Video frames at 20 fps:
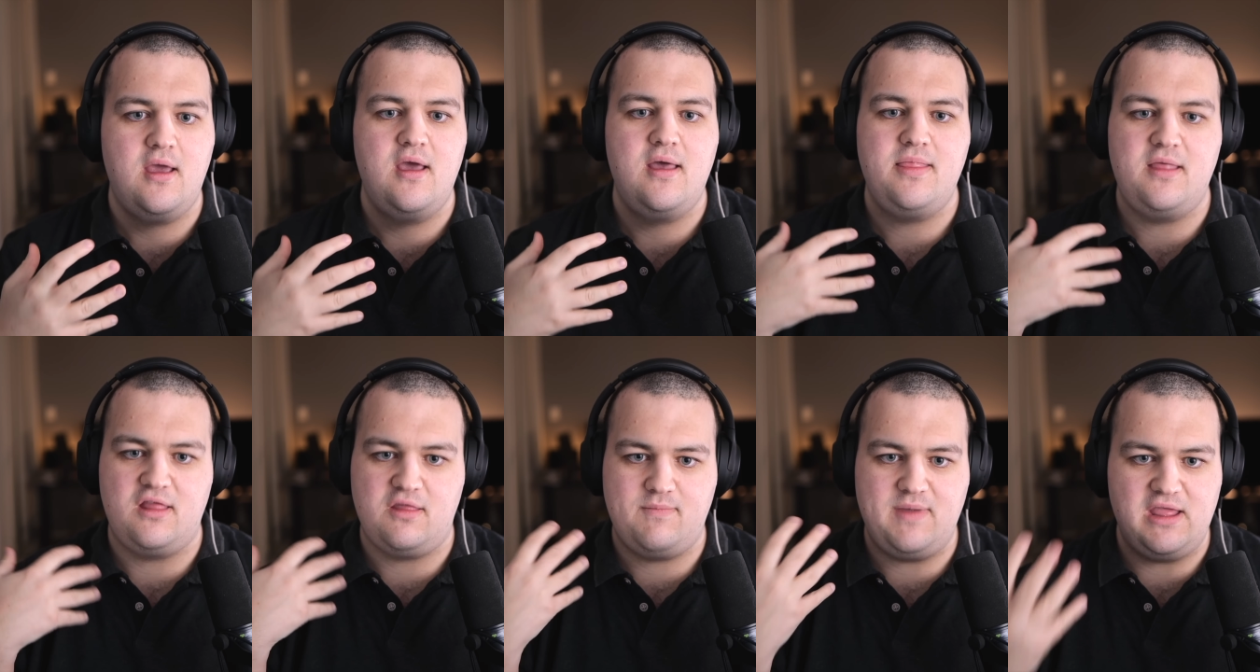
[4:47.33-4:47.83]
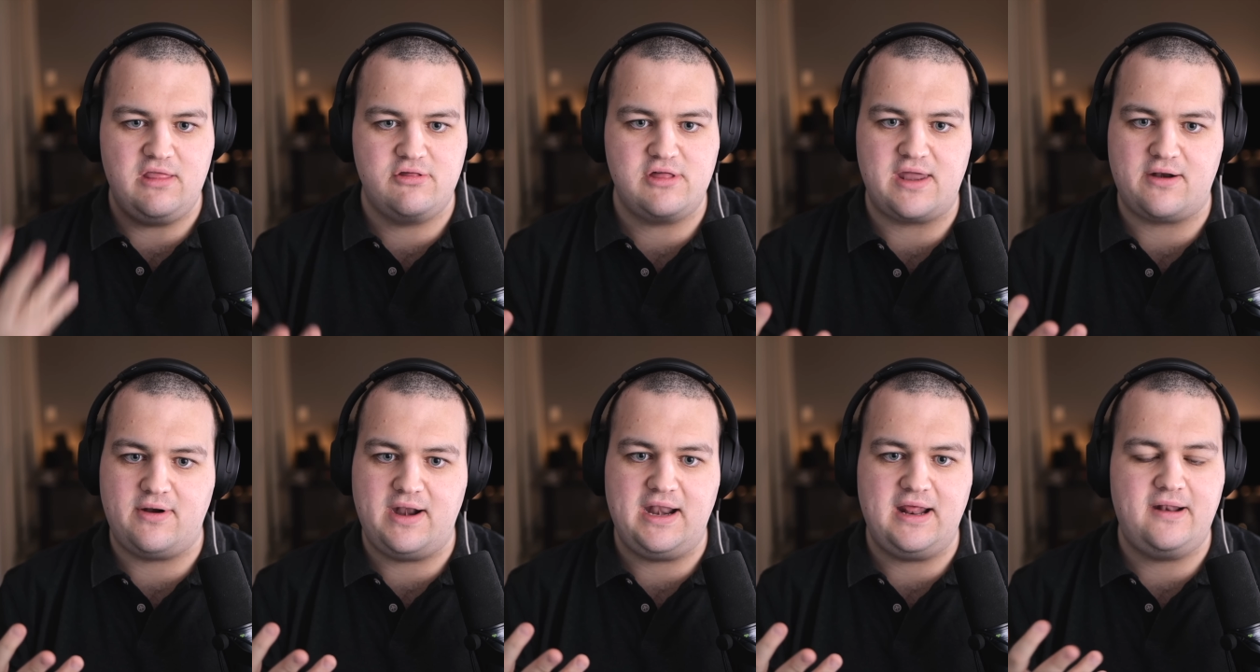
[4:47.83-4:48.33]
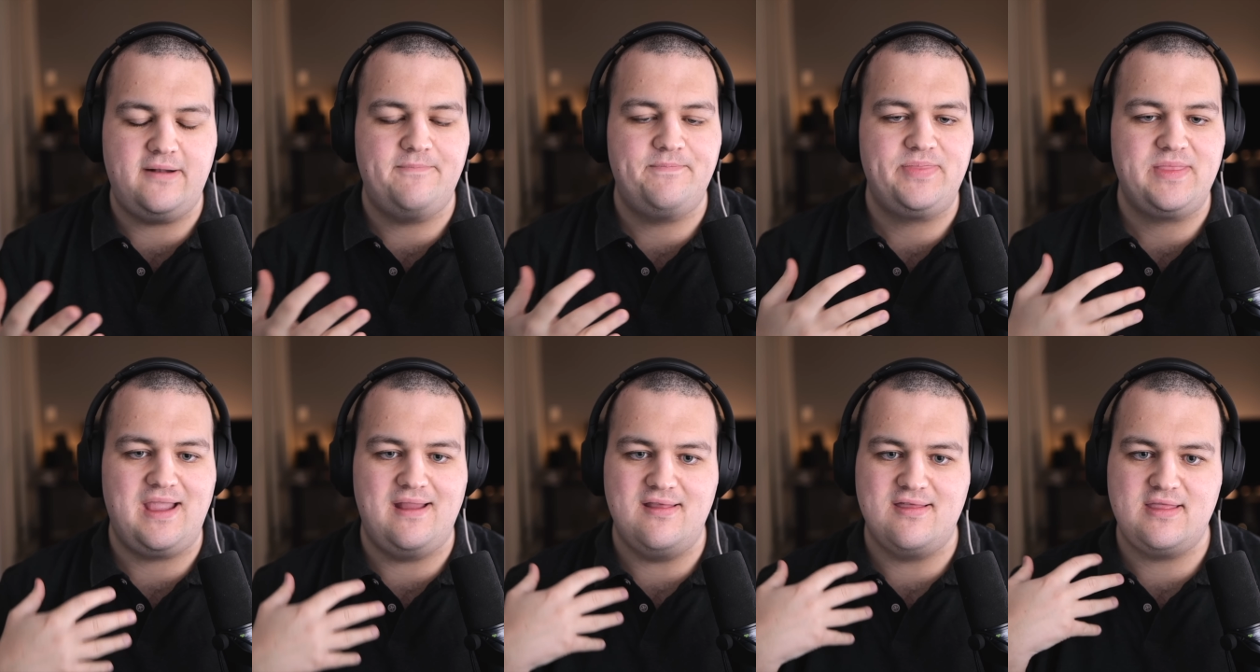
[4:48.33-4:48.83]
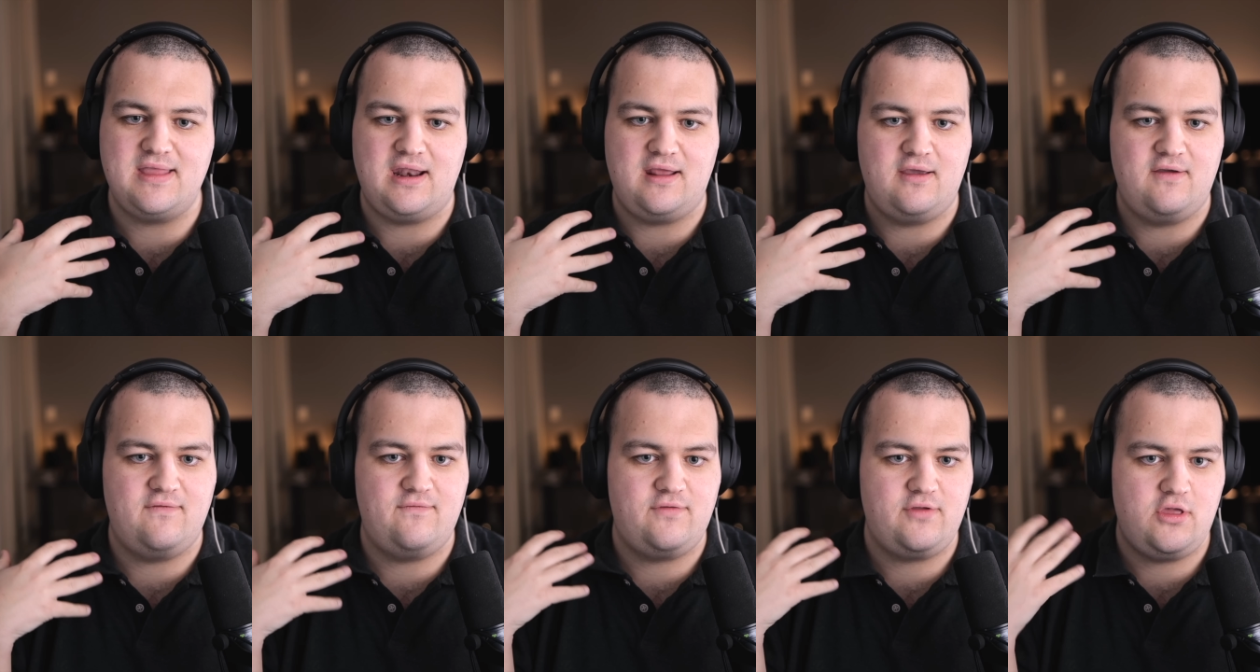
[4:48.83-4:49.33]
that's being generated instead
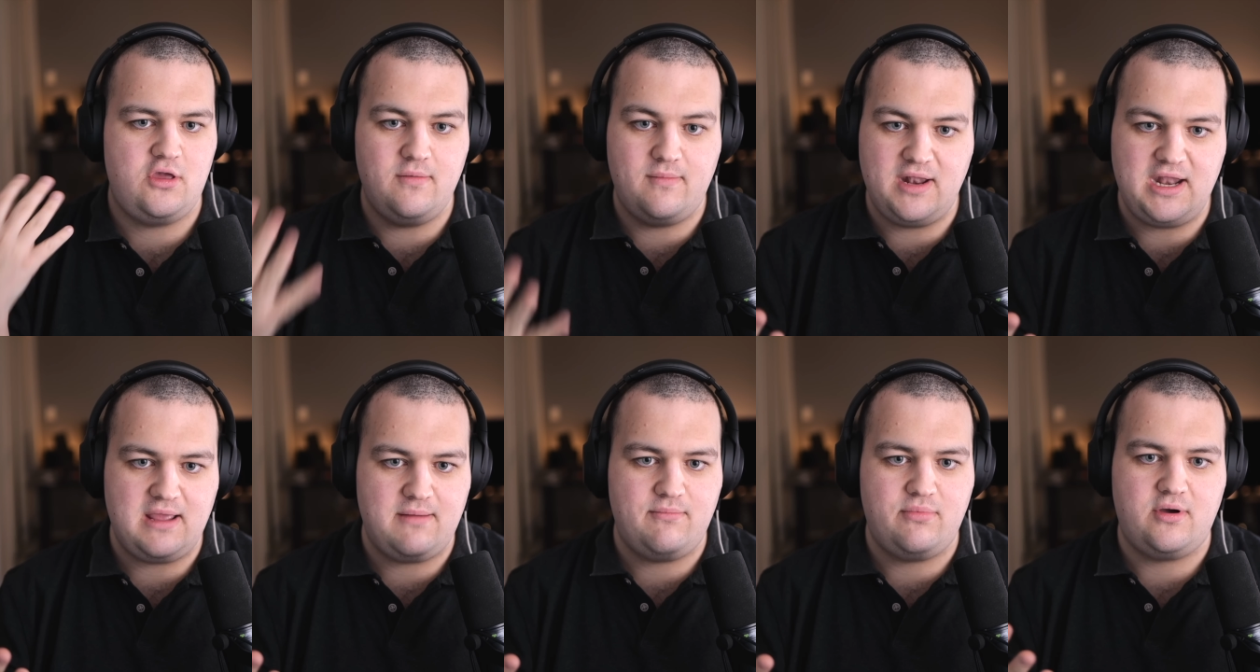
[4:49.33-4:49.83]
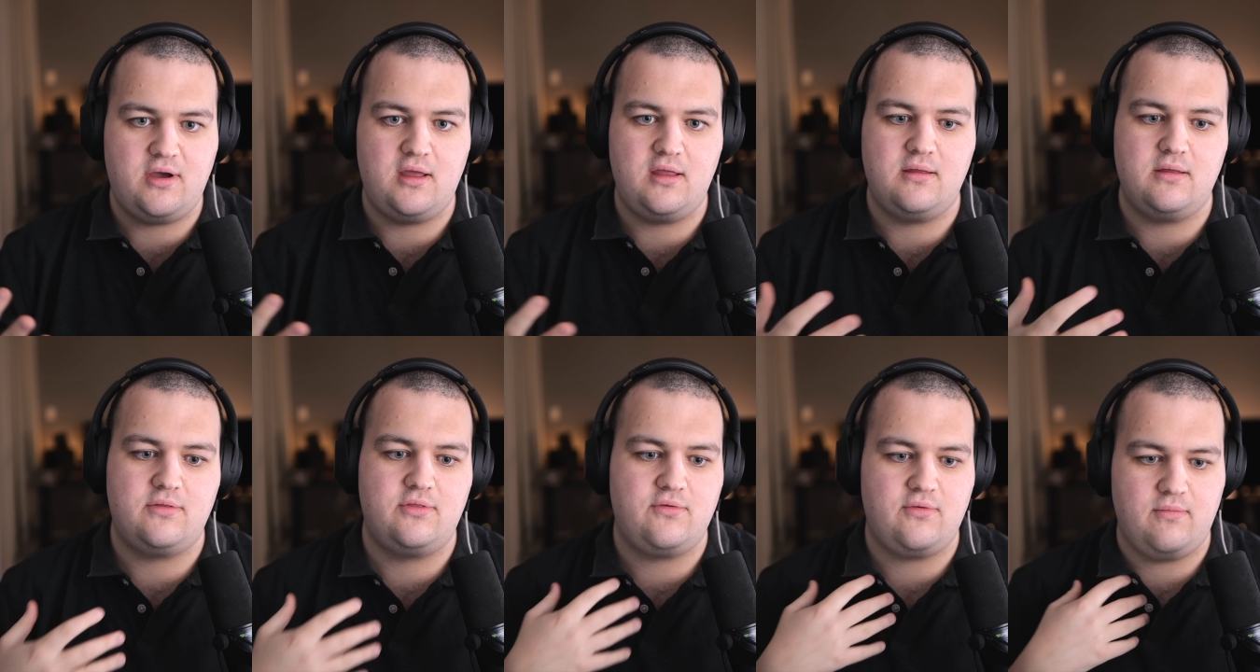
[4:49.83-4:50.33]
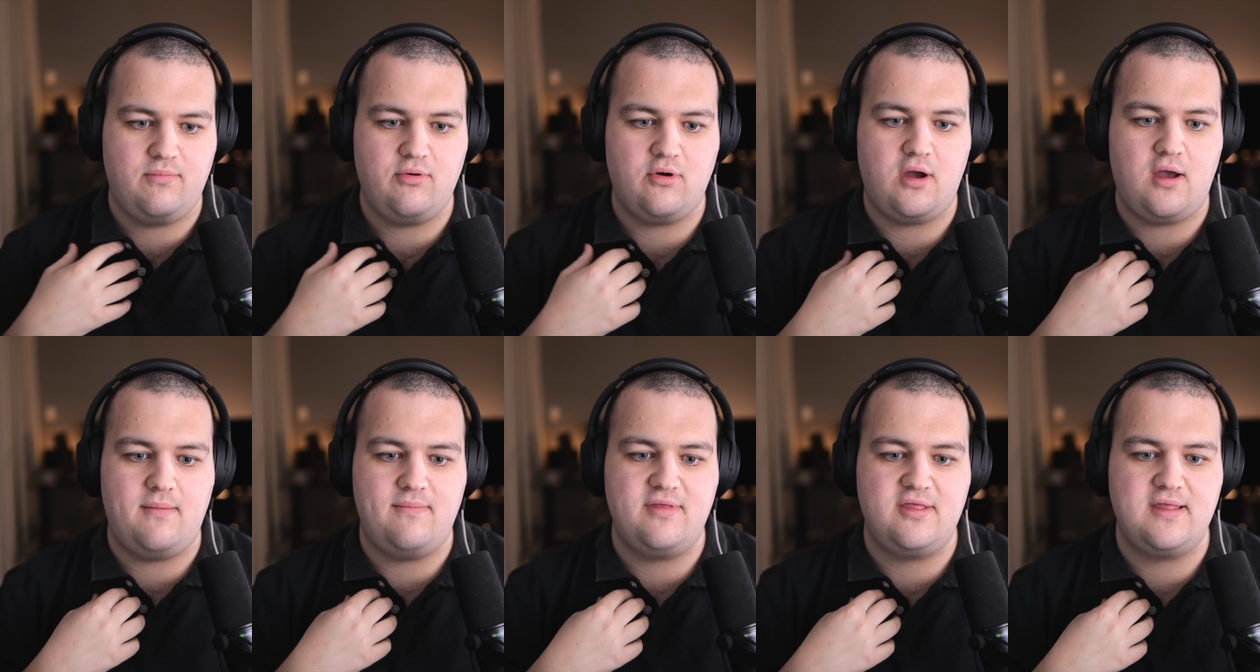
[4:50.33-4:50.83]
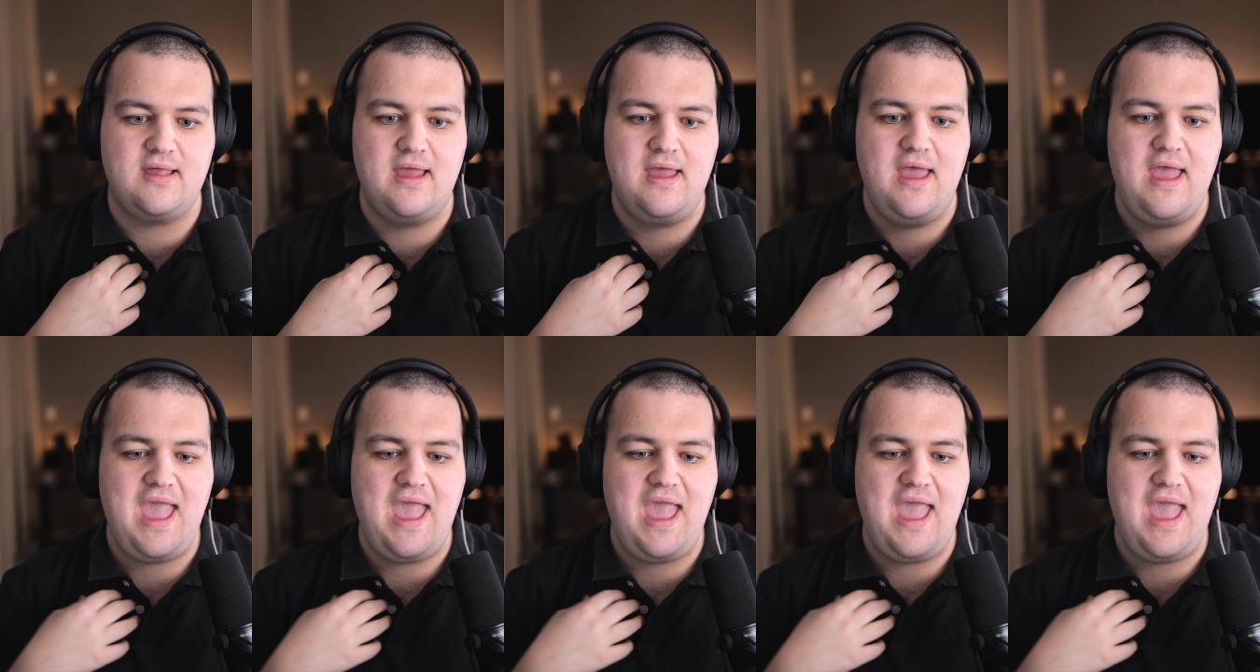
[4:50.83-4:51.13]
of human input through prompts.